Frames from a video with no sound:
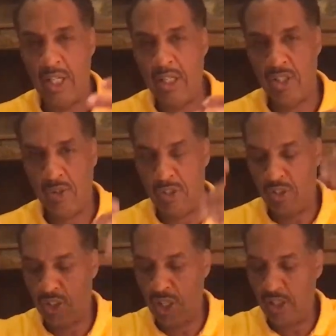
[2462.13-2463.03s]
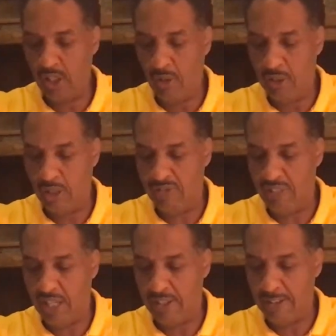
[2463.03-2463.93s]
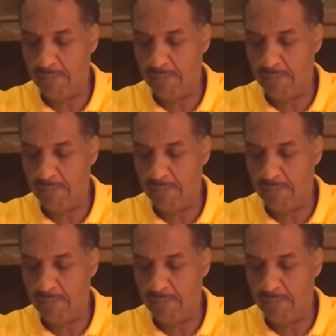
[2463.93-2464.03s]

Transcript: So it's the Son going to the Father.